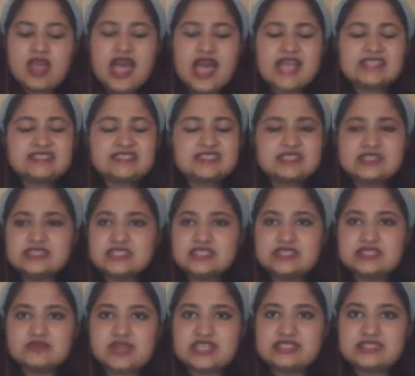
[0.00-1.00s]
I stirred
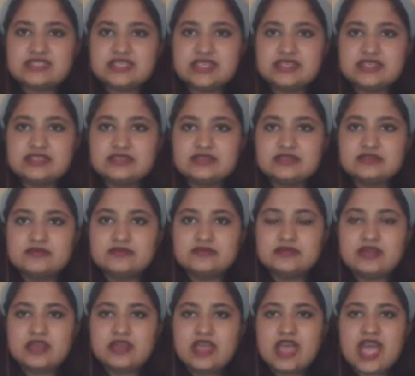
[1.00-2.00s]
in my seat
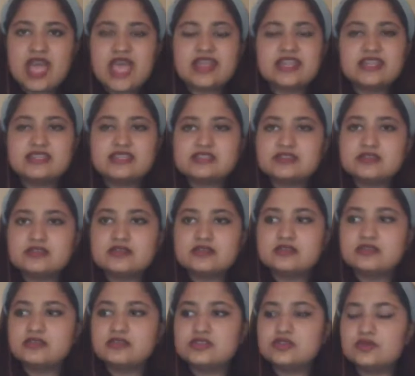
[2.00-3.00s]
and I
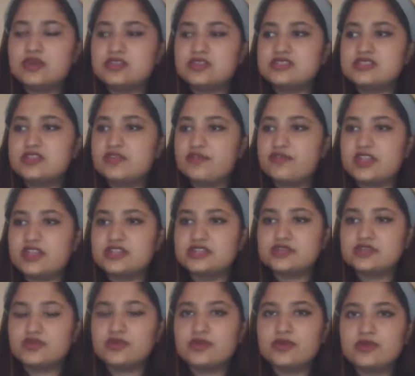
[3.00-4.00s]
turned towards the
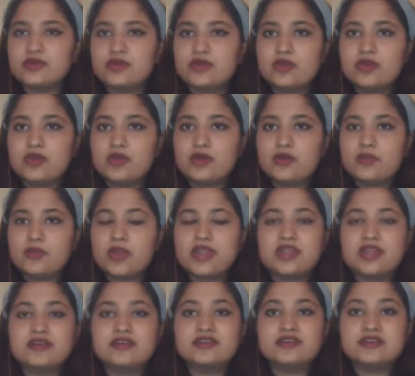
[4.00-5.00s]
window when
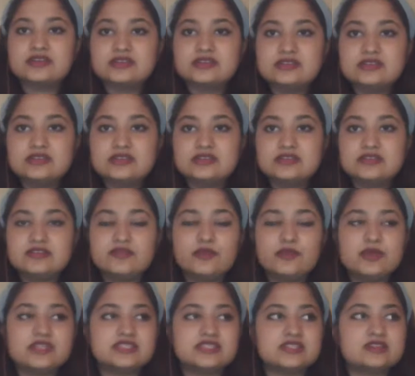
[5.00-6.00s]
I heard the
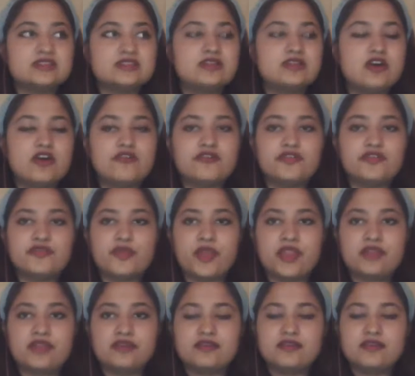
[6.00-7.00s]
whistle of a
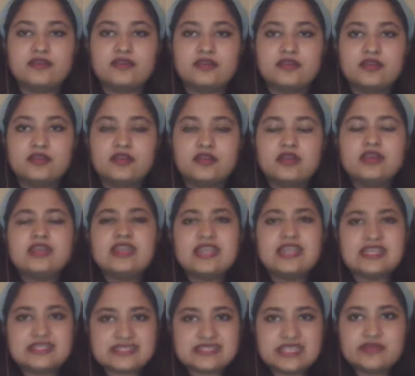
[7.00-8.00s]
train.
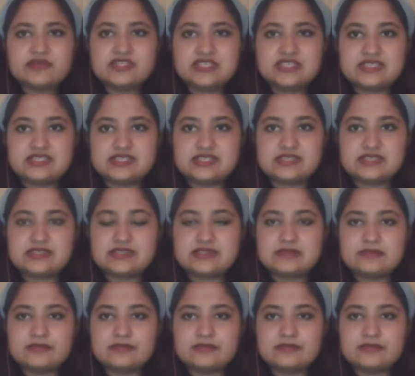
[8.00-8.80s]
It seemed distant,